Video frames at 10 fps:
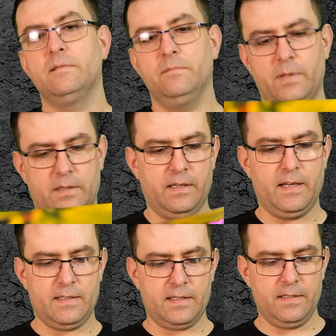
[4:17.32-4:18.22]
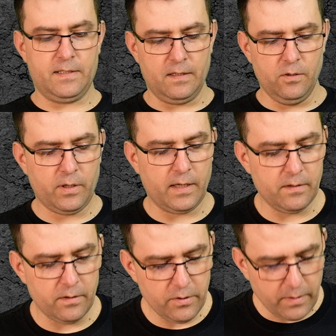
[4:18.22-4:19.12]
but as I said, look
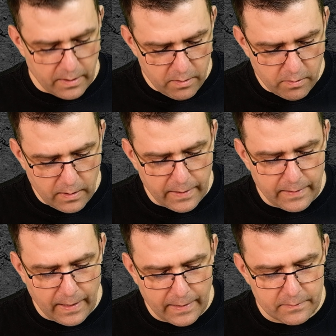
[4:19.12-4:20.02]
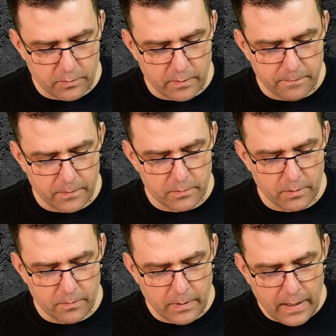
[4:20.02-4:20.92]
and you can look like that to the
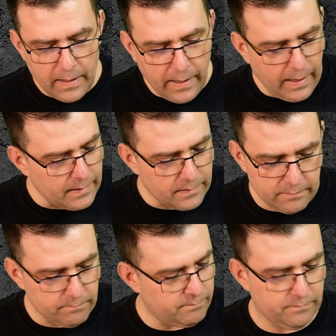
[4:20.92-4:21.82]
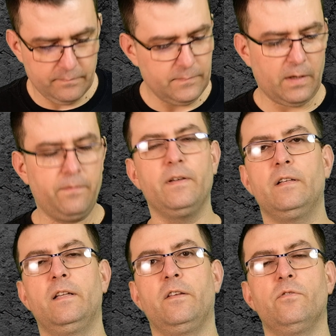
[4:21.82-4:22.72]
photo and
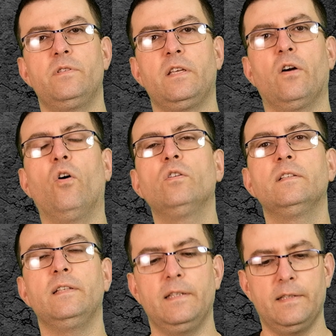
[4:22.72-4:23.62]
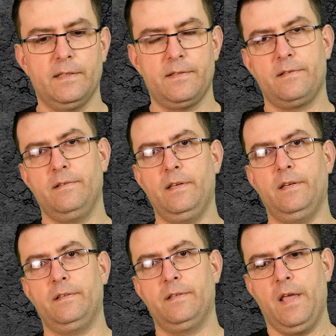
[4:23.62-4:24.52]
definitely you see all the details in
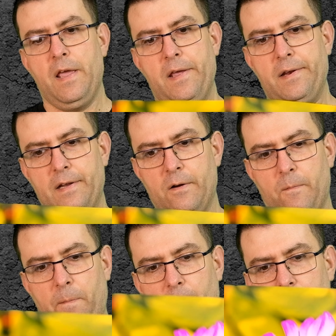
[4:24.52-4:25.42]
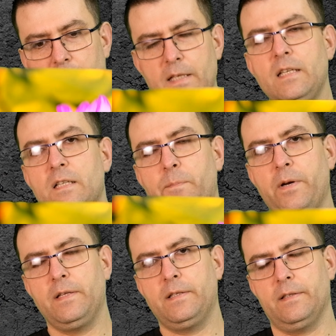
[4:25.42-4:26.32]
it. Now, this is
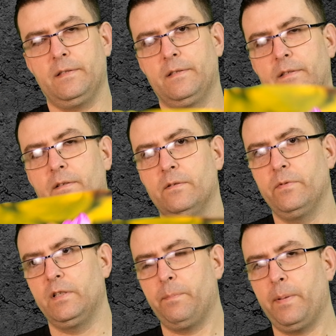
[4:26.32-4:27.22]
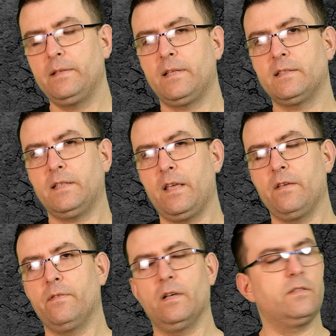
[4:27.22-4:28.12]
printed with the Pentax
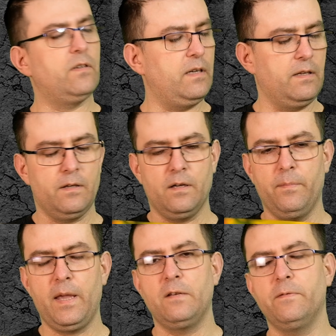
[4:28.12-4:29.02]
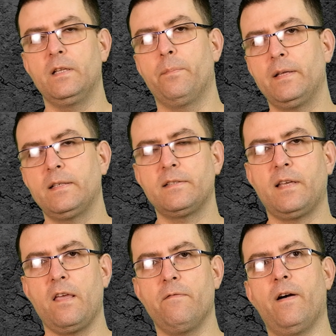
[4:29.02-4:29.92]
K, uh, sorry, uh, made with the Pentax
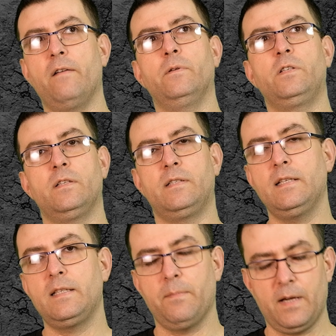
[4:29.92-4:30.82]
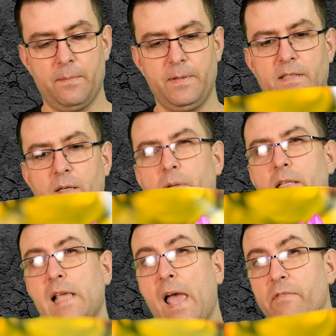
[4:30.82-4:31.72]
K5, which is 16 megapixel, but it's
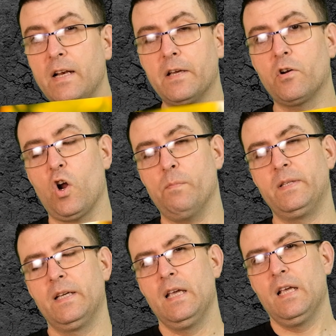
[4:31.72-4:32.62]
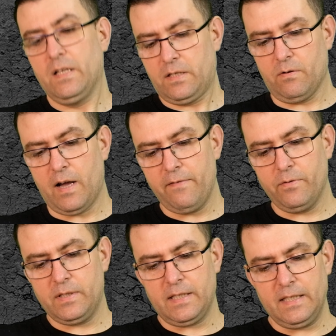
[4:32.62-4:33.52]
heavily cropped. So I
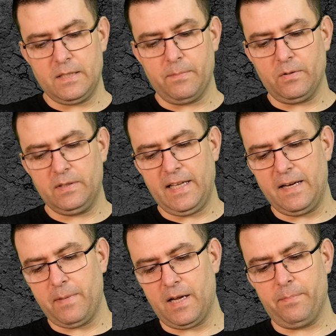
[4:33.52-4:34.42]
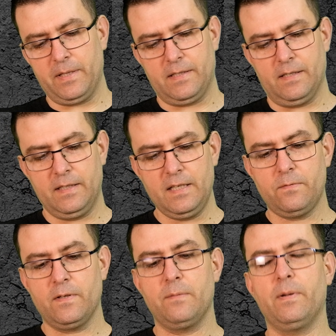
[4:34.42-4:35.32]
would say it's about 10 megapixel. This
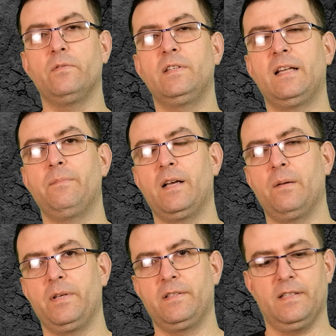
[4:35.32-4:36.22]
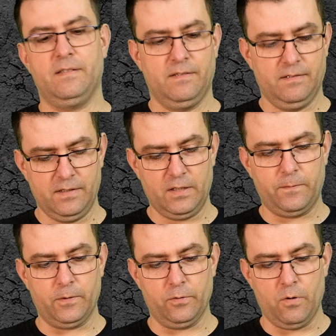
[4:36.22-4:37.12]
was about 10 megapixel, this
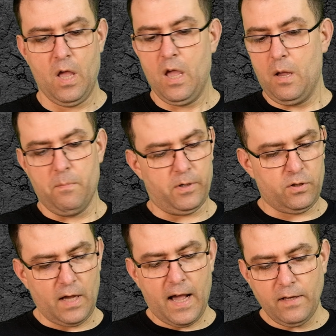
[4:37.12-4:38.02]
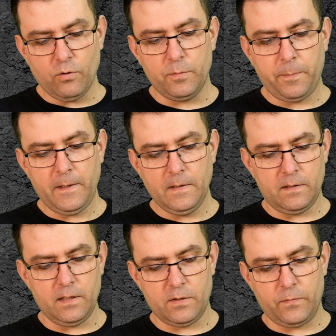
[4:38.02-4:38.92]
photo. But I could print
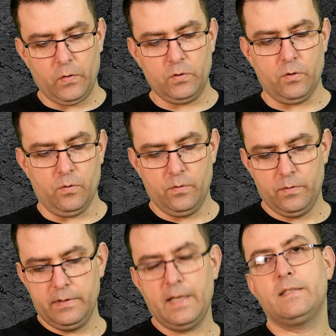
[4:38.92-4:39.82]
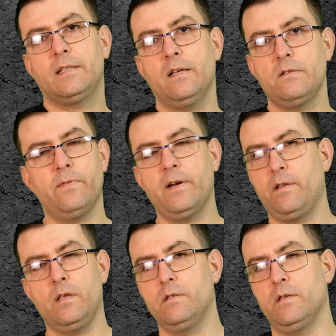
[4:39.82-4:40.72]
this photo that size very
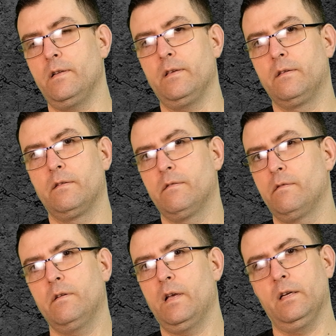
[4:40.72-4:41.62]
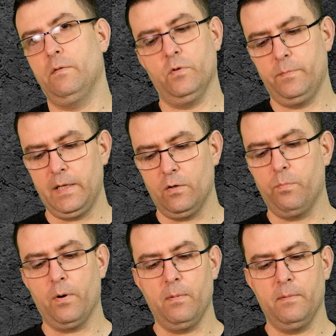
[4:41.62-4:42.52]
easily and it would be no
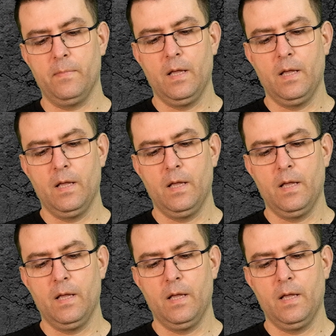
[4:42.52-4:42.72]
problem.